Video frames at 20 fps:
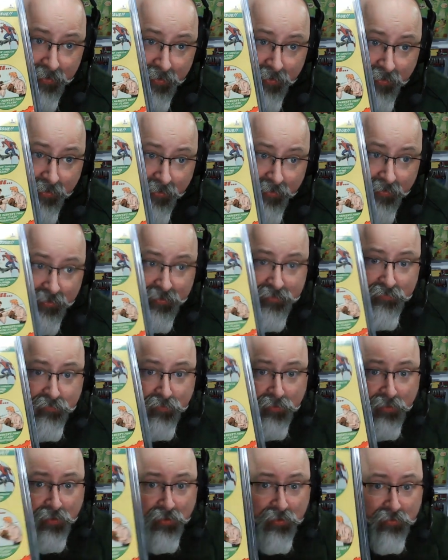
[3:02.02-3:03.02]
This
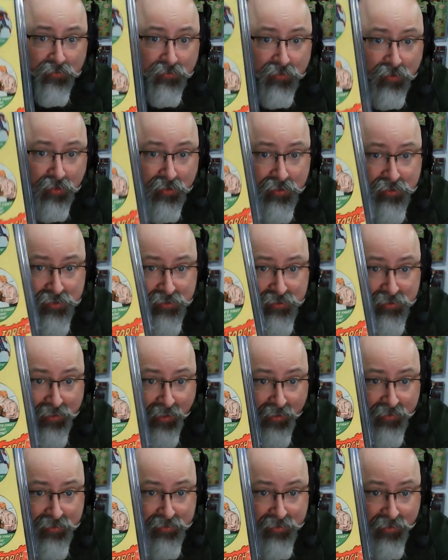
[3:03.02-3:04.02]
book looks
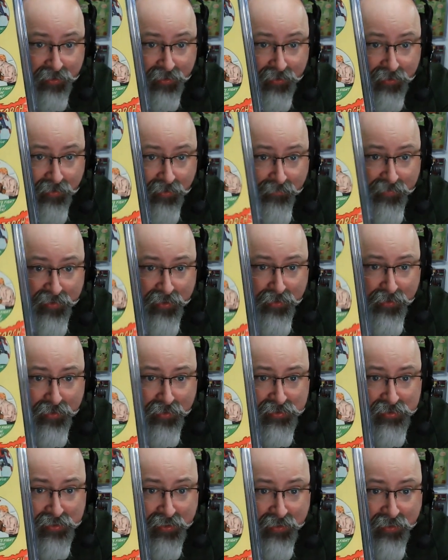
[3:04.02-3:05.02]
sexy. I mean, you can
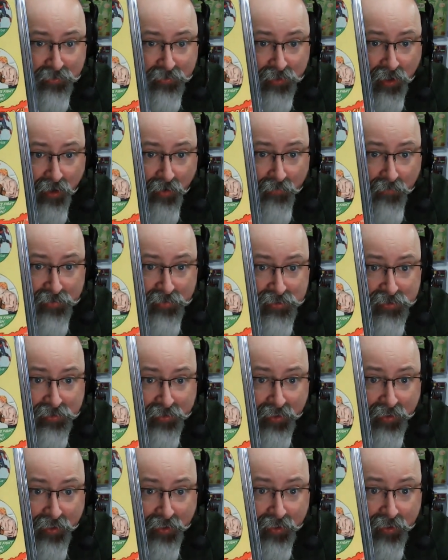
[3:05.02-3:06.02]
see there's
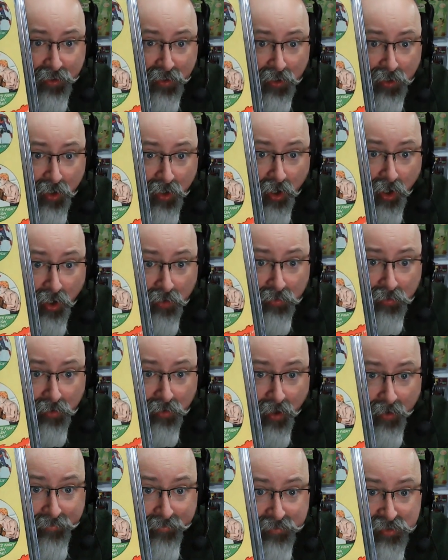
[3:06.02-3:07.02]
obviously a
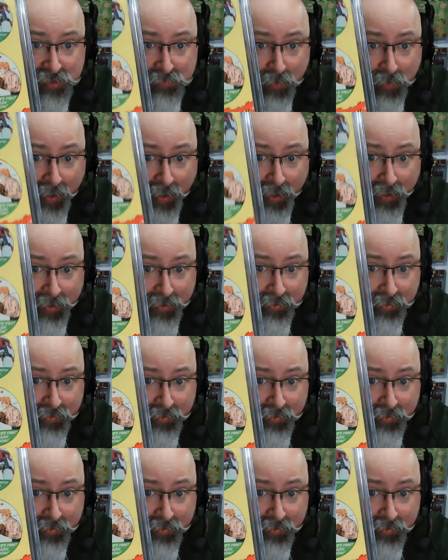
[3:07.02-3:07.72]
lot of spine...